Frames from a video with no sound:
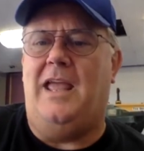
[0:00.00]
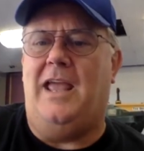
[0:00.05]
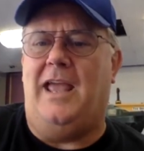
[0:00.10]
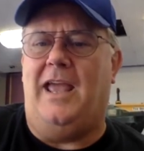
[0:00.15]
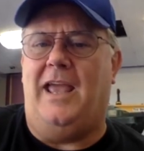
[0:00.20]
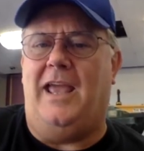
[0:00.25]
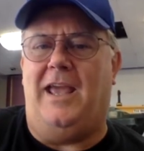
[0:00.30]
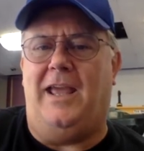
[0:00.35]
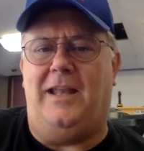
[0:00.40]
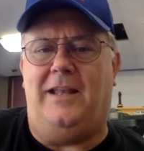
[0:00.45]

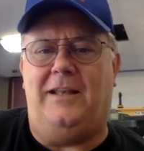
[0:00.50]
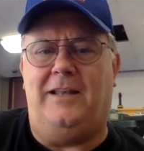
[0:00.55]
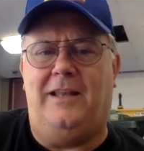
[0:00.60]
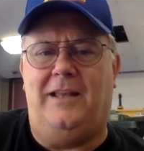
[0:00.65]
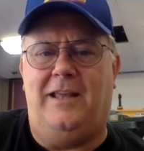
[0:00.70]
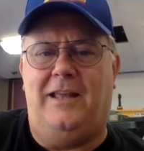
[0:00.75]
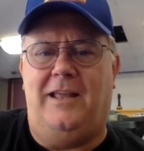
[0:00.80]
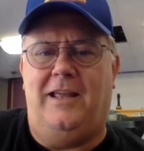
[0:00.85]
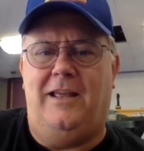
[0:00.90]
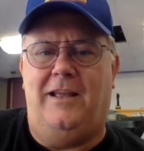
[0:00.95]
And
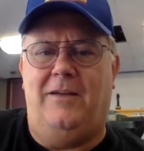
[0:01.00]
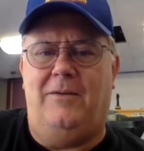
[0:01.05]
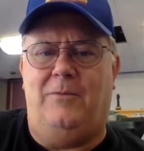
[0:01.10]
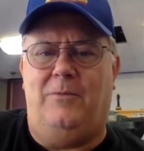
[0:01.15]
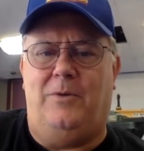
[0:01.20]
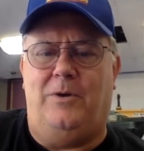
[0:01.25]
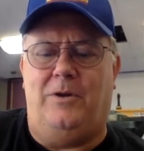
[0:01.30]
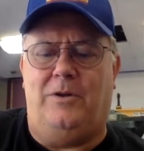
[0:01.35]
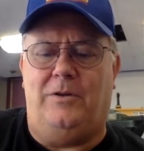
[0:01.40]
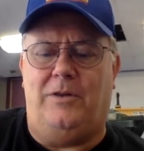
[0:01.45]

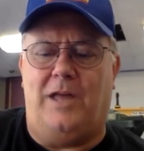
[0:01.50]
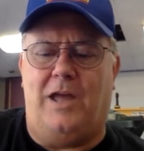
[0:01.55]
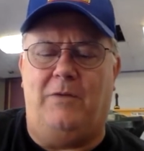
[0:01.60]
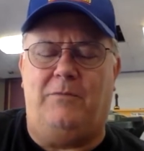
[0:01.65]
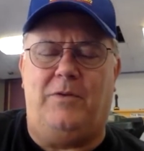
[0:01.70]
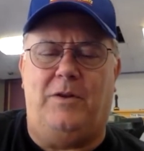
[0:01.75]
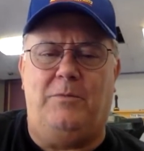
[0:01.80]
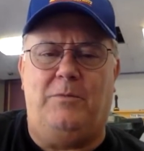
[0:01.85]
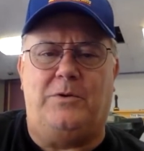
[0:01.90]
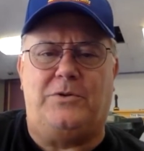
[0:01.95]

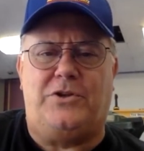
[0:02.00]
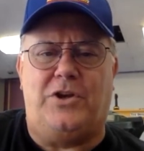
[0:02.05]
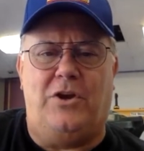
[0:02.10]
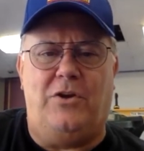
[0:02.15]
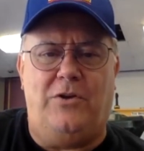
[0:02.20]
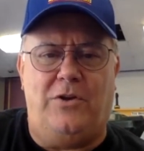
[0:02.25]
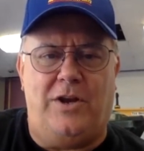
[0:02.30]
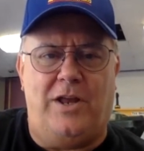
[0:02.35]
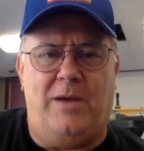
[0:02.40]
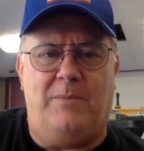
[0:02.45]
hopefully we'll show
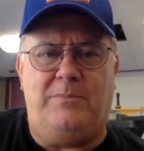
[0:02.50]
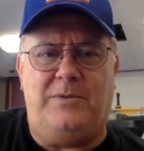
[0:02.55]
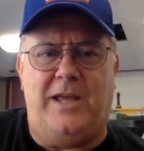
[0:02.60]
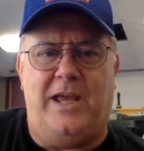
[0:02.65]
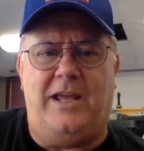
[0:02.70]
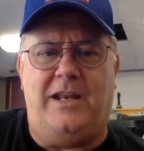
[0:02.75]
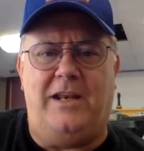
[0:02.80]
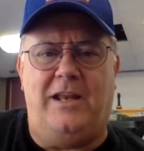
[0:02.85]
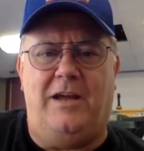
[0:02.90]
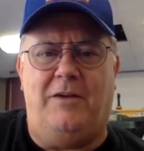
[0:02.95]
you an
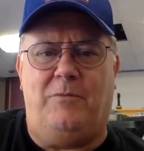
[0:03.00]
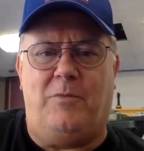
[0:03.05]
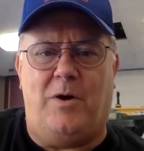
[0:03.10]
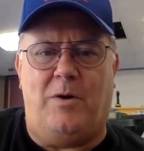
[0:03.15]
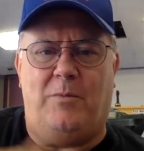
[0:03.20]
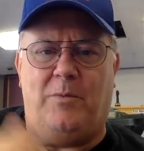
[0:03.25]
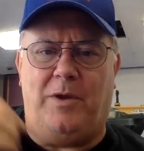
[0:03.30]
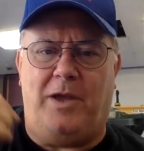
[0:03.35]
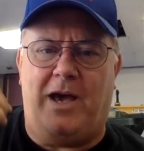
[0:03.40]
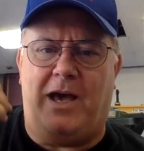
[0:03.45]
update of
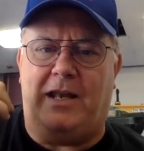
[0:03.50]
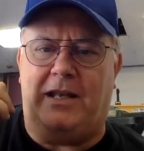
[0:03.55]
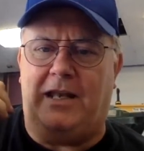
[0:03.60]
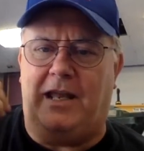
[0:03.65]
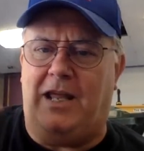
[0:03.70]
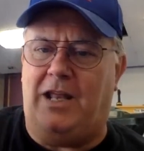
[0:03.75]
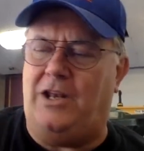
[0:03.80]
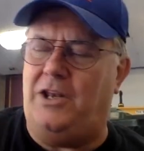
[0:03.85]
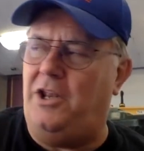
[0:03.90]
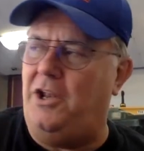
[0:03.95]
what we got
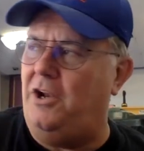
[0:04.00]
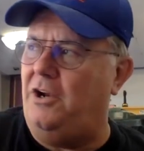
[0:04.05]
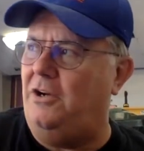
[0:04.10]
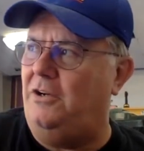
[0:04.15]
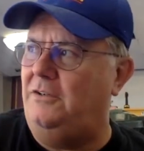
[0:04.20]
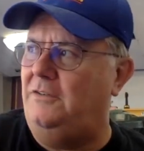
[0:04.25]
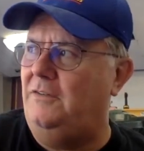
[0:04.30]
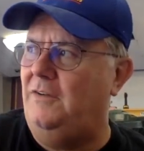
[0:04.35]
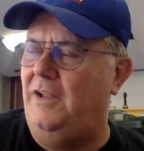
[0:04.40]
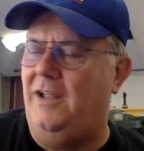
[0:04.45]
in
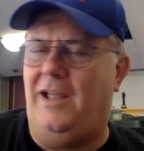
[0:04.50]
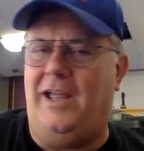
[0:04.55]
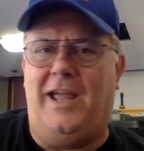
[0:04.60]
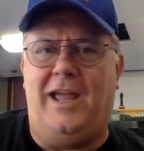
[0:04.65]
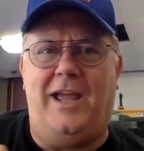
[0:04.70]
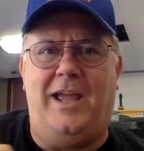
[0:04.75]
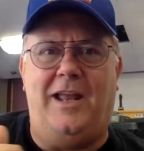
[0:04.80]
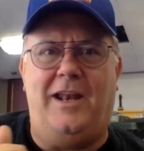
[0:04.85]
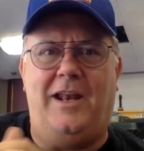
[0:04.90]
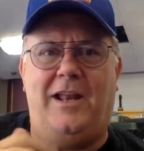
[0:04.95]
here
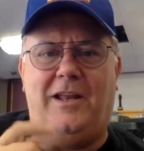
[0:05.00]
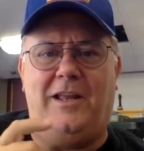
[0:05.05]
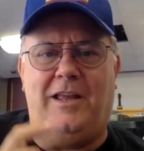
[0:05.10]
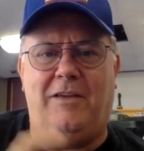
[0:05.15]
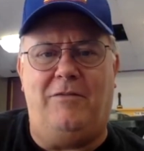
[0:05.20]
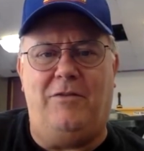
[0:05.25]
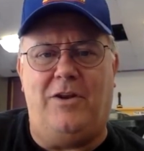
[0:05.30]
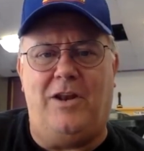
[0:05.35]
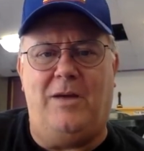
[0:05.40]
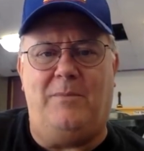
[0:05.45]
and
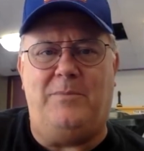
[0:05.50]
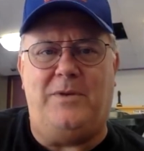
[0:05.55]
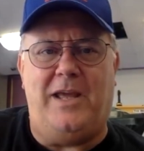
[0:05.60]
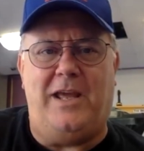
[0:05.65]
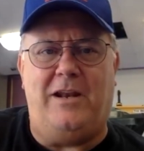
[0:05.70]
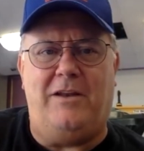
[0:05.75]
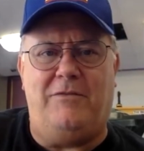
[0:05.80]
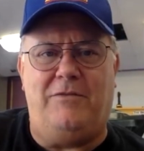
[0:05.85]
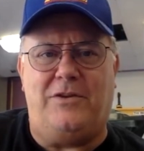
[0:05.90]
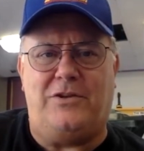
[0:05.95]
give you an
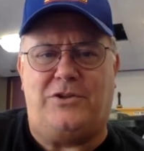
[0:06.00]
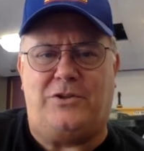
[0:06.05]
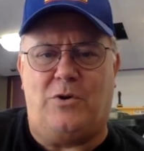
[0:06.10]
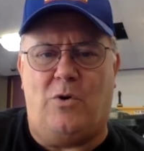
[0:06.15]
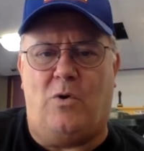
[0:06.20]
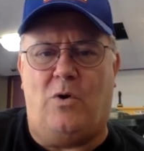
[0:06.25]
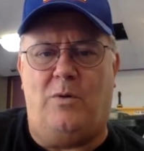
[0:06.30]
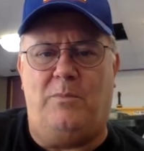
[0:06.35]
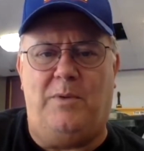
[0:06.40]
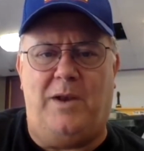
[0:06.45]
update of the
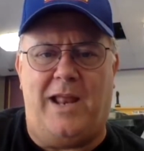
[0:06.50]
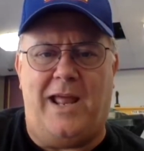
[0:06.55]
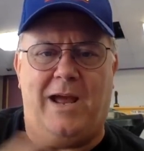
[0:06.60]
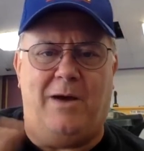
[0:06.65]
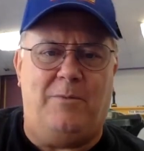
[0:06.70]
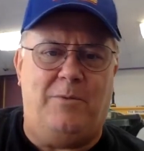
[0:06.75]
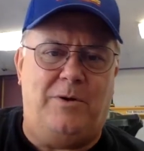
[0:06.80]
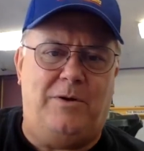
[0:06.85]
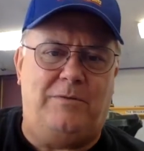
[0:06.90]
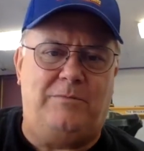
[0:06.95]
storm and
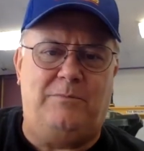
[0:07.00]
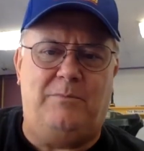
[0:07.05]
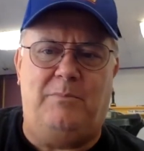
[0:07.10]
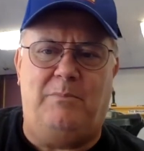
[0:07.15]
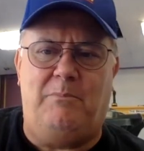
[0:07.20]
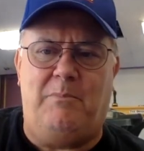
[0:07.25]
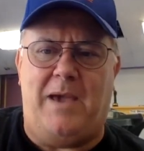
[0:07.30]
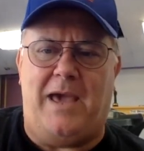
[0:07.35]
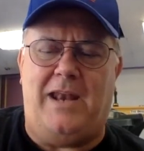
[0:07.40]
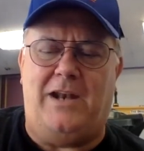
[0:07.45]
how we're
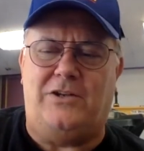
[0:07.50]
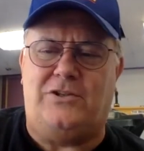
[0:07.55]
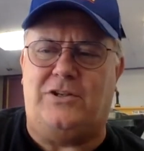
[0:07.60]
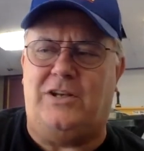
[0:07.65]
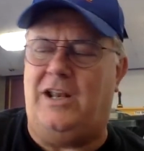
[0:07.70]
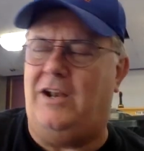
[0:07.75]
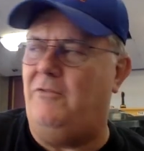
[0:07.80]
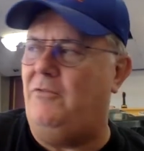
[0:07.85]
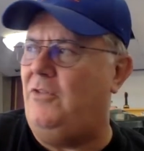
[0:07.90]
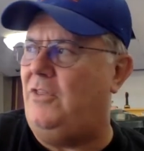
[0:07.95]

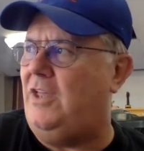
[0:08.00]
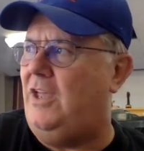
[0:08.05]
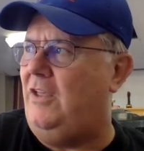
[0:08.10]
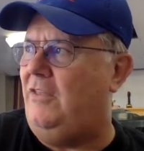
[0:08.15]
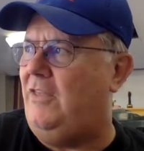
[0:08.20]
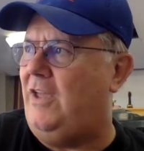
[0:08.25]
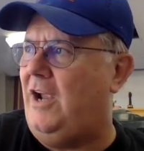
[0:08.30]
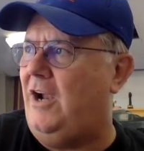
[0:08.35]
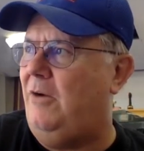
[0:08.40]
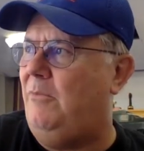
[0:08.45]
managing
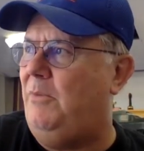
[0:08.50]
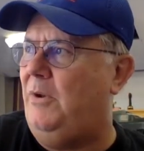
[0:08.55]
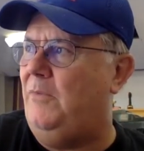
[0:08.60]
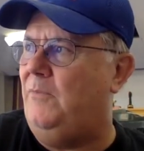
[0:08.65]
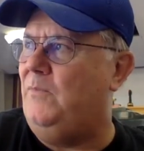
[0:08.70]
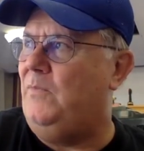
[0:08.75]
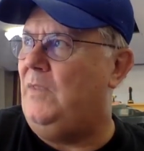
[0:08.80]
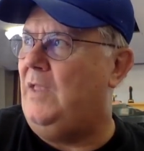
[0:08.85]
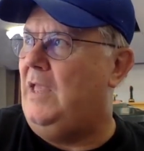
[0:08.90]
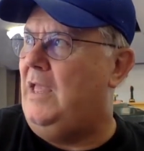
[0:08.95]
everything there. But
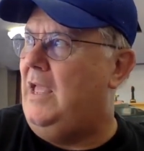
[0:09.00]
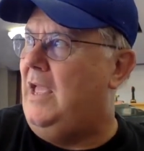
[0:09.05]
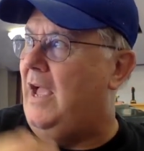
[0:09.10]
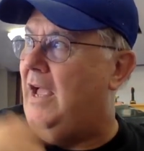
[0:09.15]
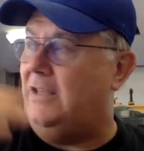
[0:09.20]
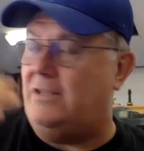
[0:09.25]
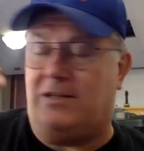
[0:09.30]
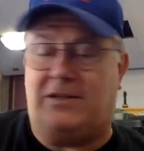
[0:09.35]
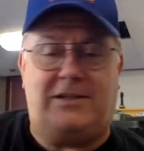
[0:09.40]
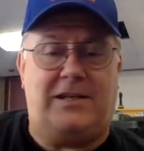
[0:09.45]

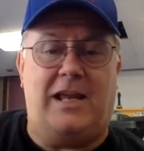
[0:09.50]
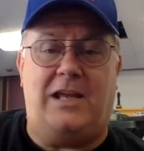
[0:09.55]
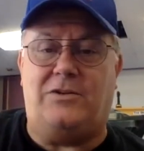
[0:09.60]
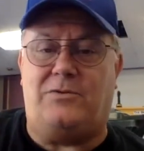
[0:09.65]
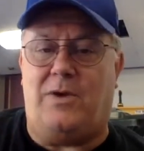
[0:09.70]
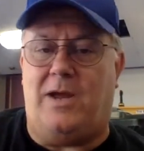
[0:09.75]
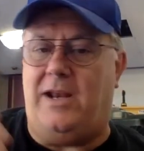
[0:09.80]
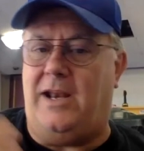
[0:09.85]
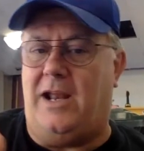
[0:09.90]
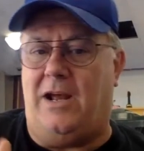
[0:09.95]
as it stands
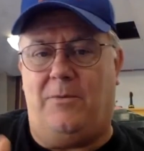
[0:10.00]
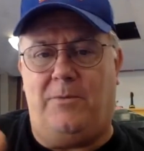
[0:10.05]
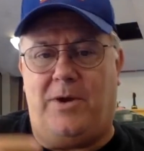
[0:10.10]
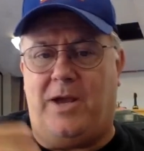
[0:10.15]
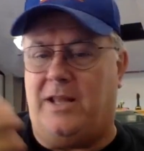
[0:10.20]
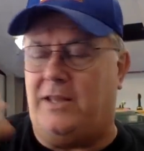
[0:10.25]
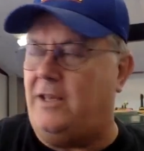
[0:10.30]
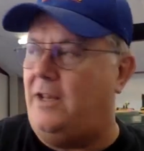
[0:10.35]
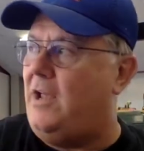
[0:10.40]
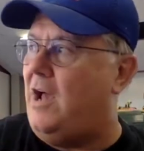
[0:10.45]
right now, we've
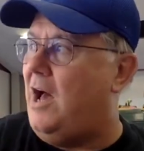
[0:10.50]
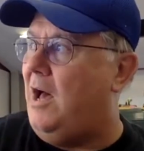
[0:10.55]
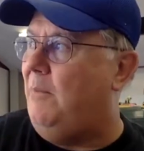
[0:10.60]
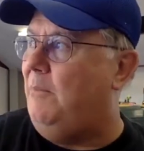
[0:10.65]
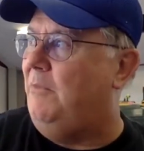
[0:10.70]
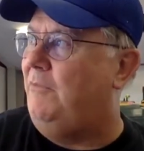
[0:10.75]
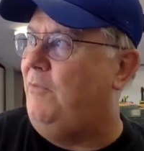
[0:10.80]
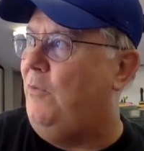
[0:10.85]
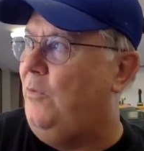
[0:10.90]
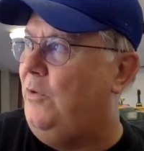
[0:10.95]
got the
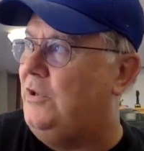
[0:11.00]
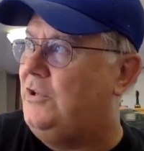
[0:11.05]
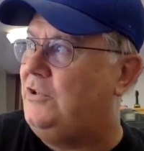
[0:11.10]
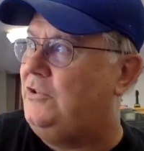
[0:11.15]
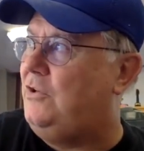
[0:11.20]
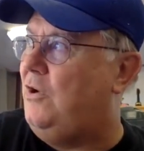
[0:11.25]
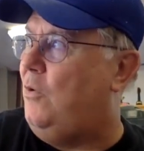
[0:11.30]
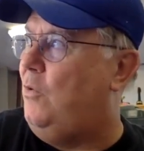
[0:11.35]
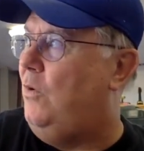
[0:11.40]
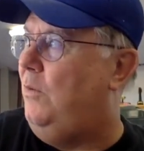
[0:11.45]
calm before the
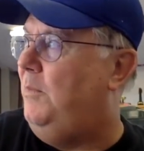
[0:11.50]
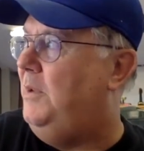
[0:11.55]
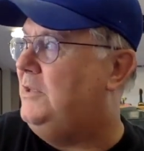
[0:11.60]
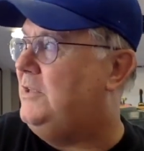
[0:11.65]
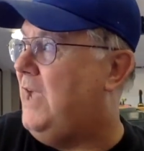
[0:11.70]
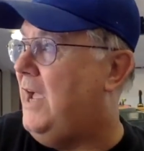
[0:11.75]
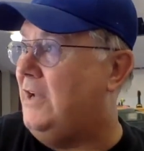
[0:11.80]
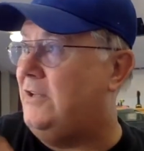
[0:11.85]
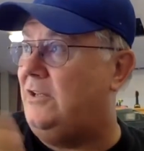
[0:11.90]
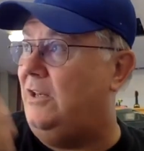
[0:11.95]
storm.
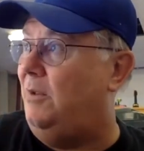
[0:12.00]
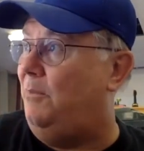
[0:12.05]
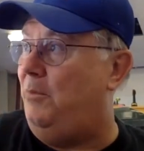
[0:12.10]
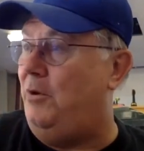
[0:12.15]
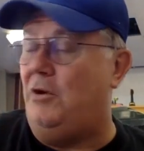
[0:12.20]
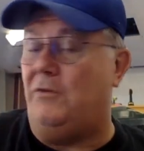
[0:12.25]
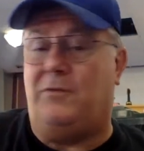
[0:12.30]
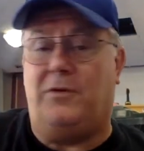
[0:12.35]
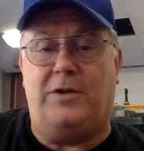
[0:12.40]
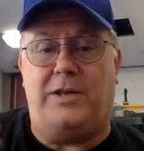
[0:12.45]
It's actually a
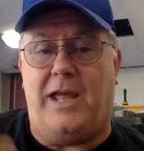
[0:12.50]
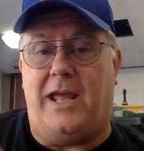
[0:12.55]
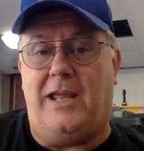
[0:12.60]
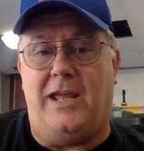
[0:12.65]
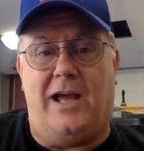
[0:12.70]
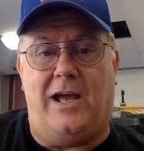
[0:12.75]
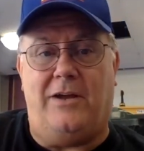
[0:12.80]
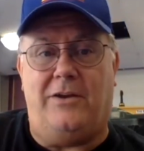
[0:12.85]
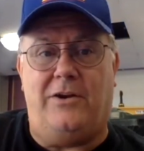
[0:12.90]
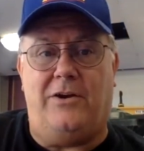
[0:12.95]
beautiful day
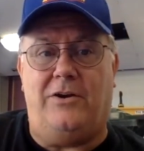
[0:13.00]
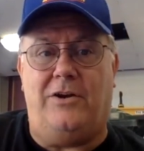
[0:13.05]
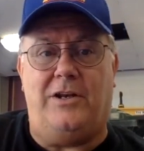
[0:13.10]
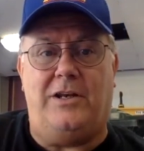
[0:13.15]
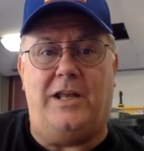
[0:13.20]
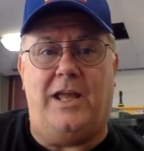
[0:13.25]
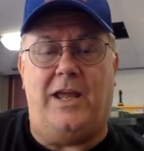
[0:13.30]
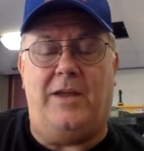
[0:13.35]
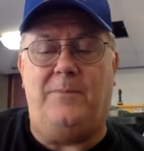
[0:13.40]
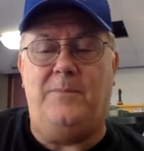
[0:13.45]
out here
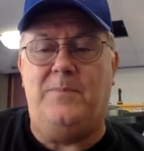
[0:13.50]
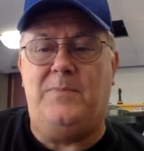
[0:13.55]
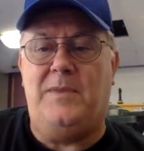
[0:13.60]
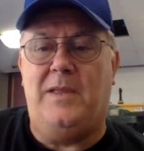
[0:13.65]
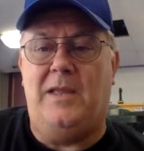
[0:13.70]
today.